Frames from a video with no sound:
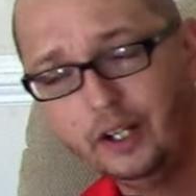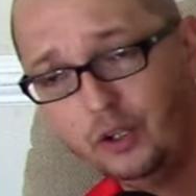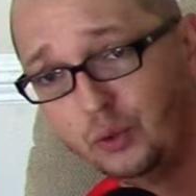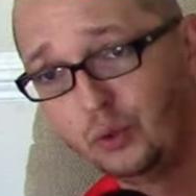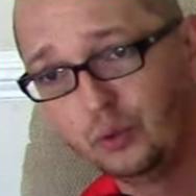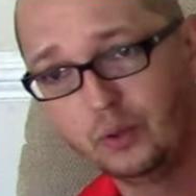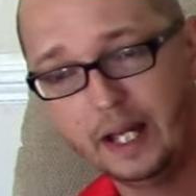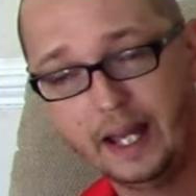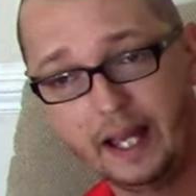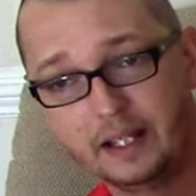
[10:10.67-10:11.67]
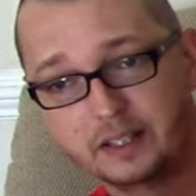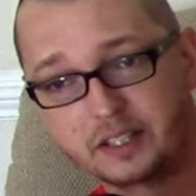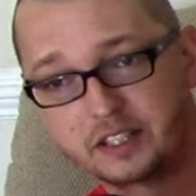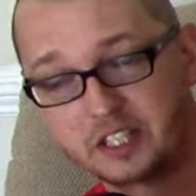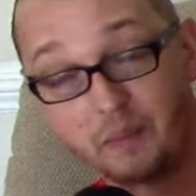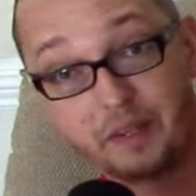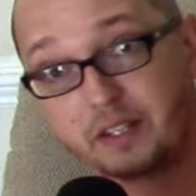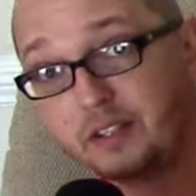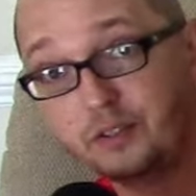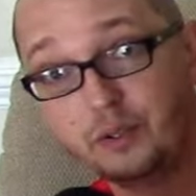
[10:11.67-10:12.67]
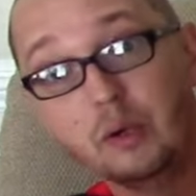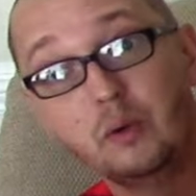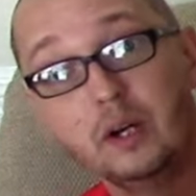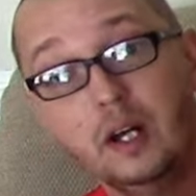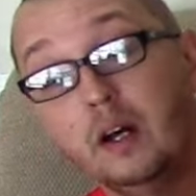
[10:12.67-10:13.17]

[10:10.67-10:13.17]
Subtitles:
who has something to do